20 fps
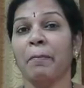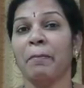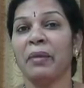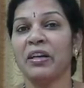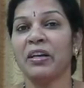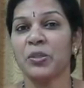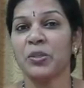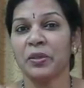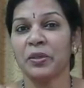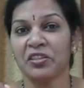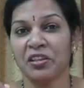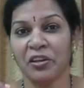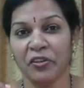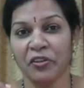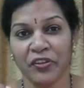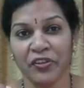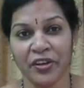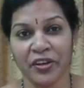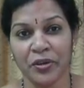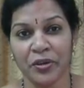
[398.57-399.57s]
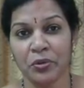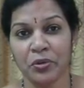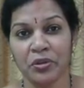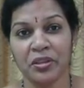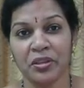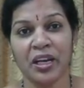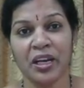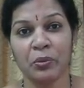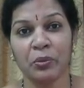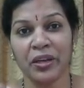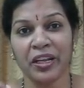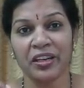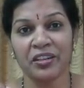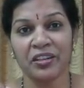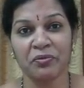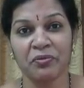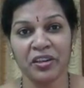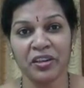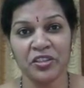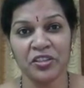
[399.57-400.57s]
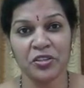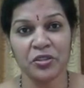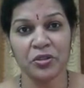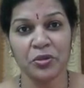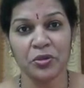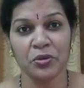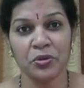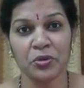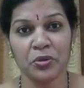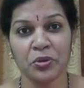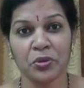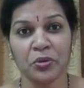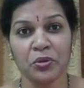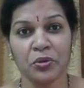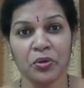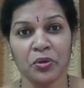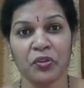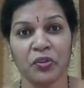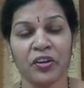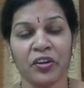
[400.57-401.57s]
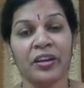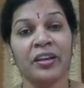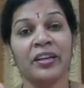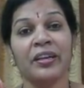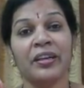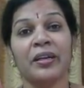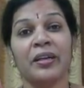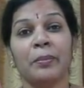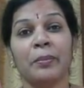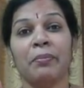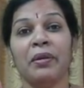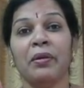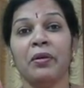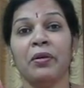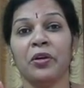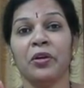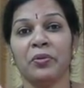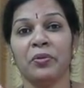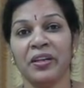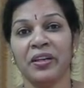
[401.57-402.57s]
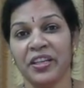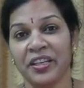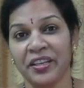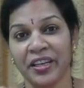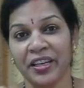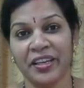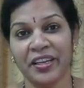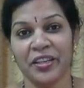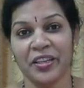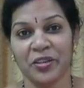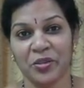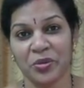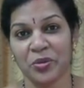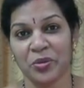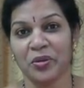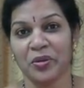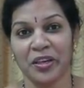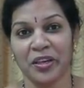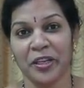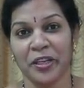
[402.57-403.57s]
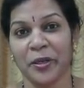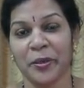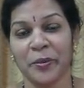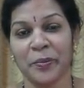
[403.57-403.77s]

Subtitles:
But especially for youth, I would advise you to go for below 29 years only.